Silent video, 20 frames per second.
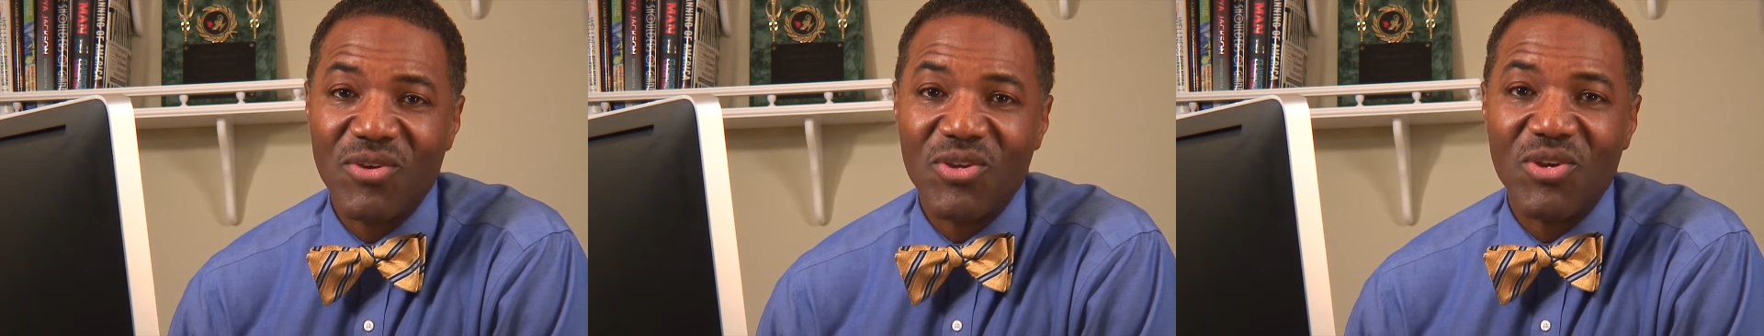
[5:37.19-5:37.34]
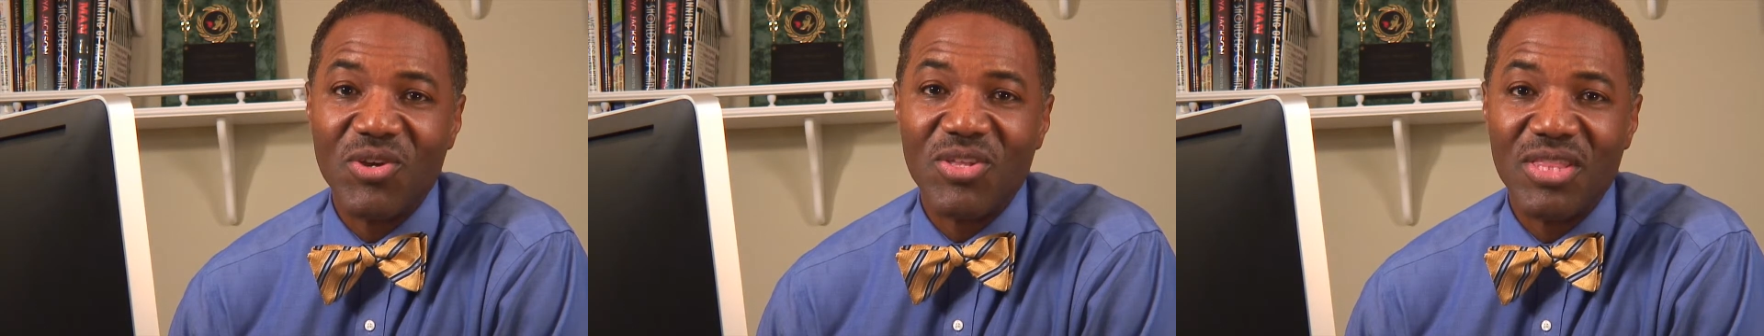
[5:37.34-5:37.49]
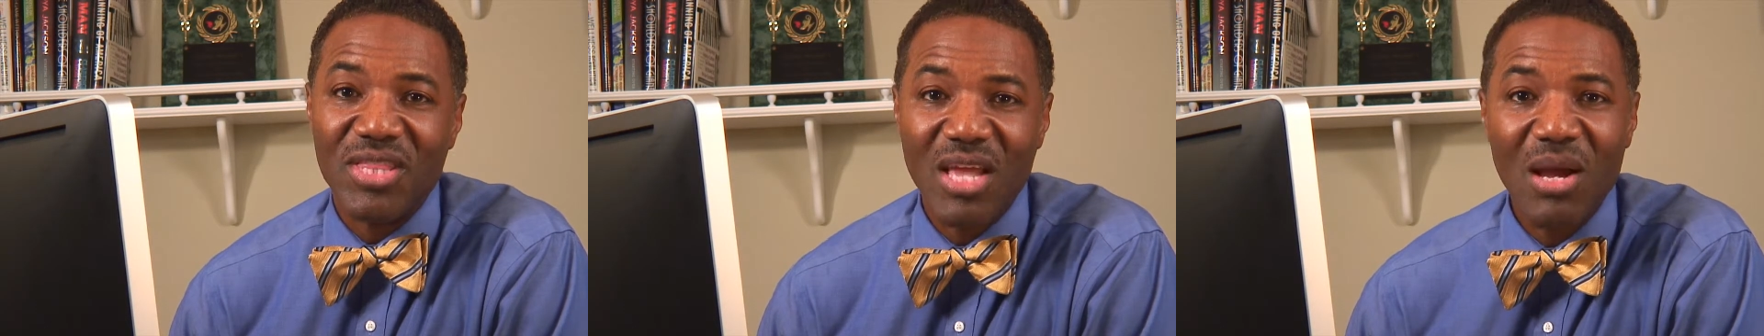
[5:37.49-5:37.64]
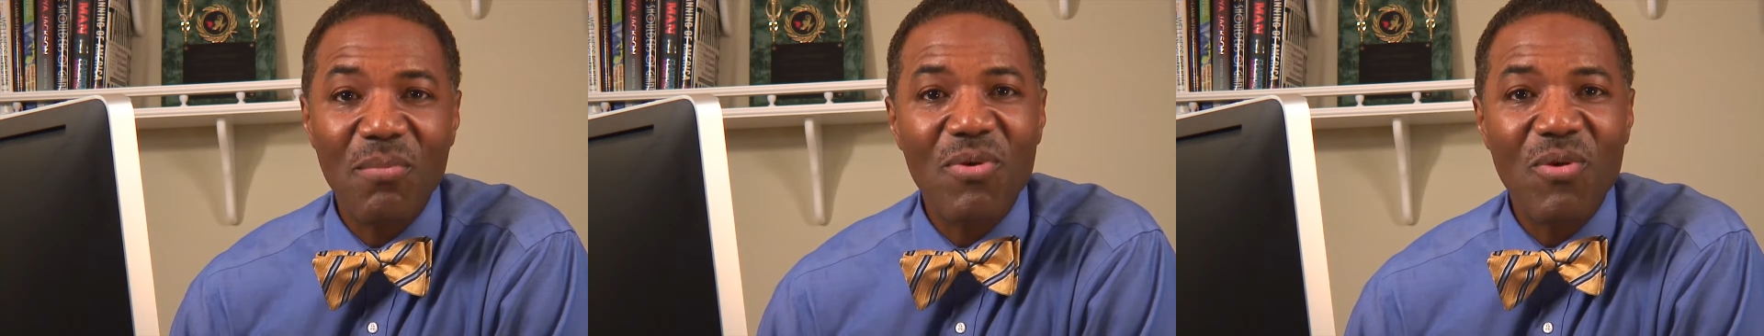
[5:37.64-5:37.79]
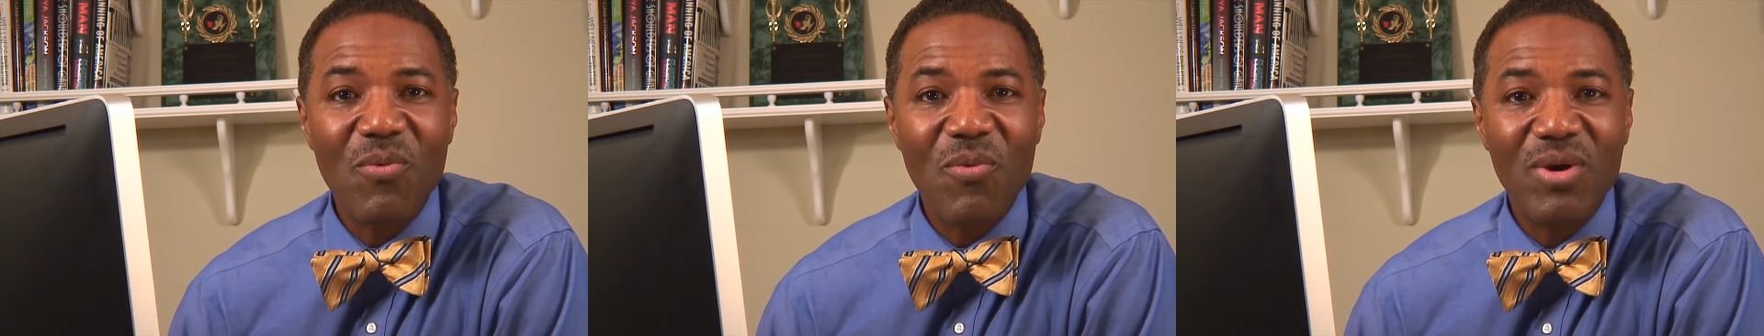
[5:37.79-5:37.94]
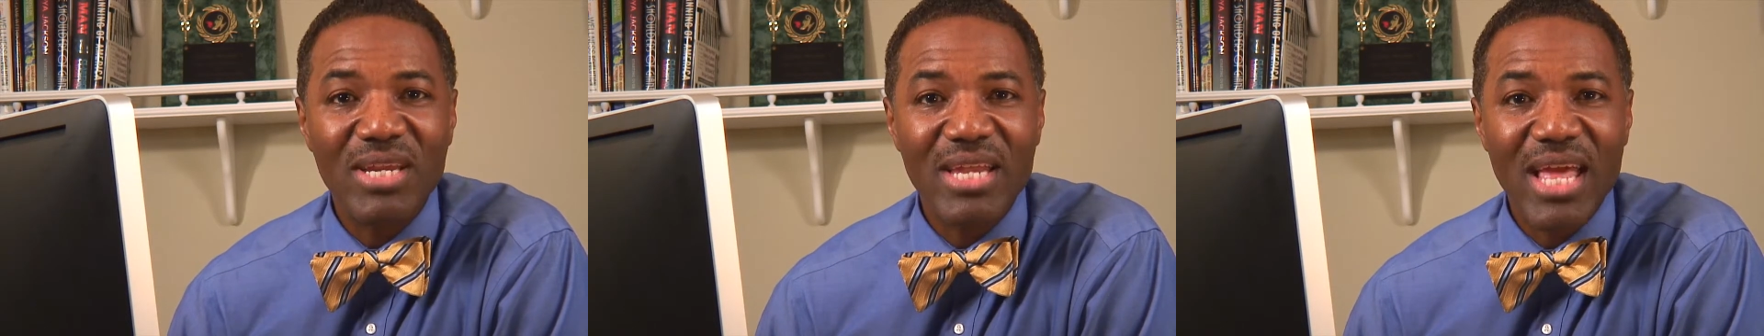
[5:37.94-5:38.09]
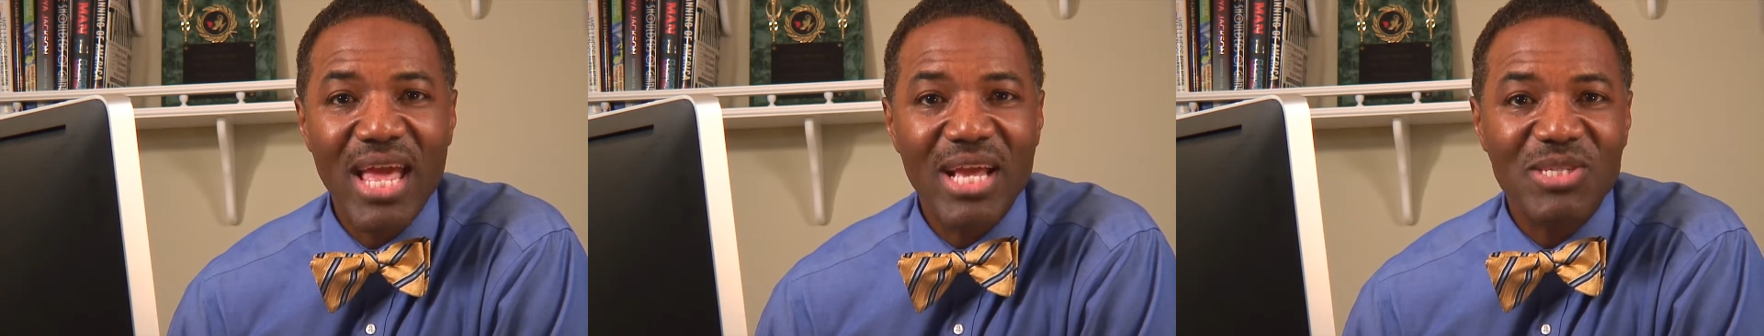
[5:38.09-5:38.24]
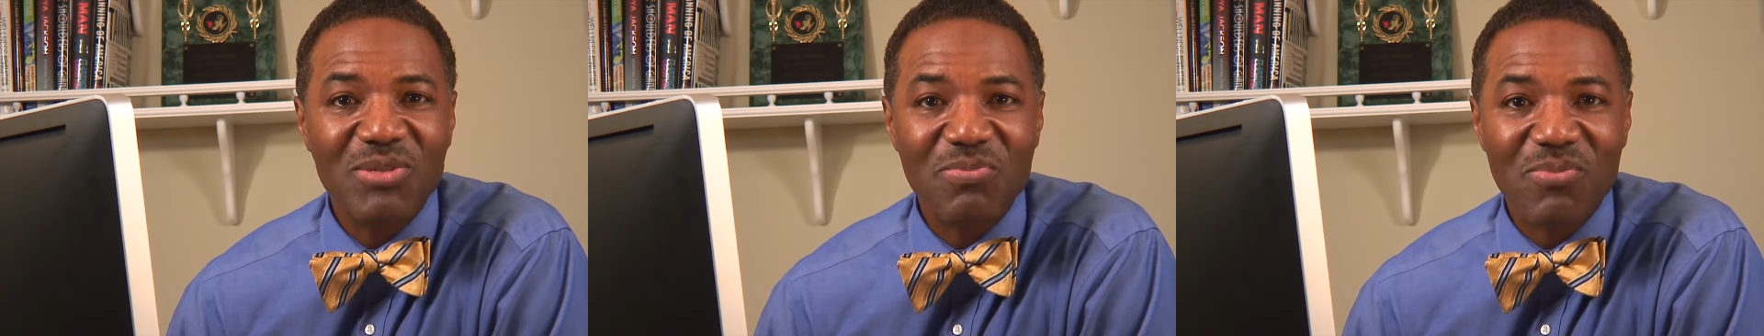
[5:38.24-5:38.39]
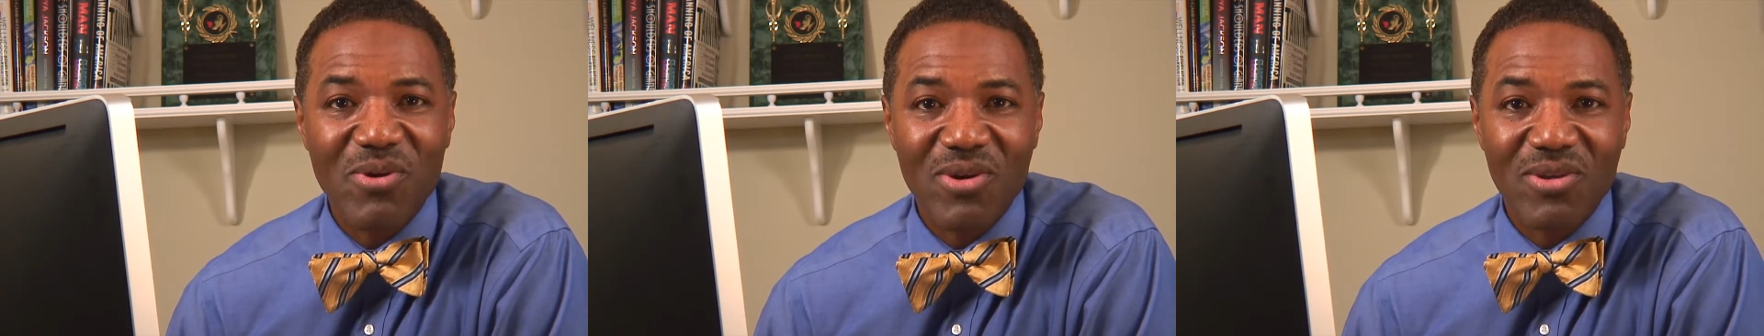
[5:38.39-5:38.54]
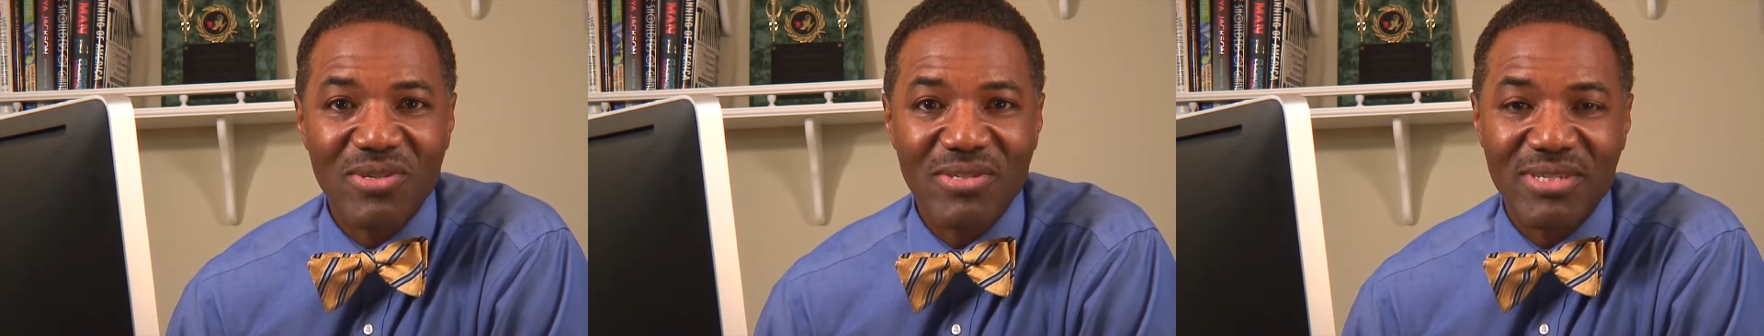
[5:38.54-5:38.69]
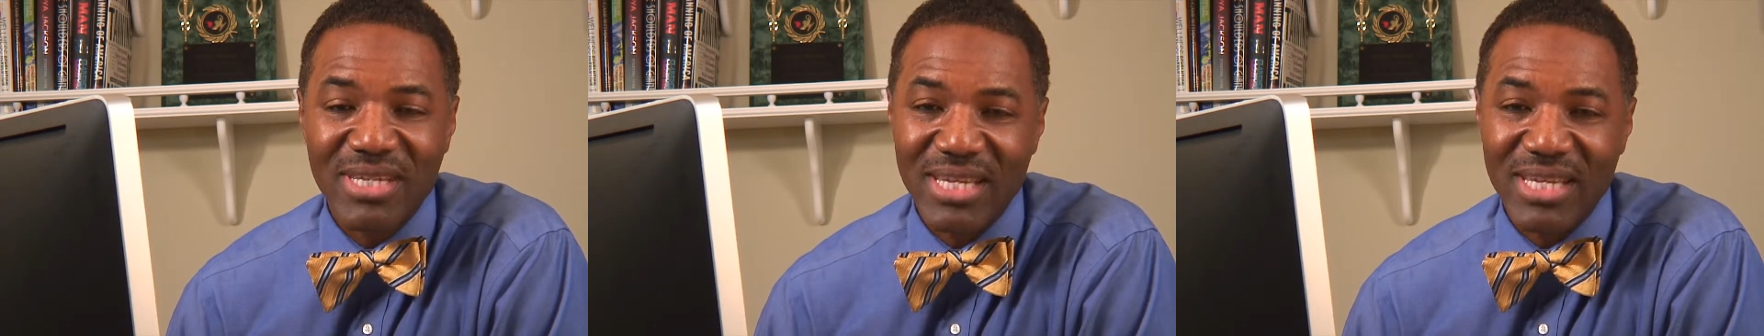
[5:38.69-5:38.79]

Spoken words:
your #1 expert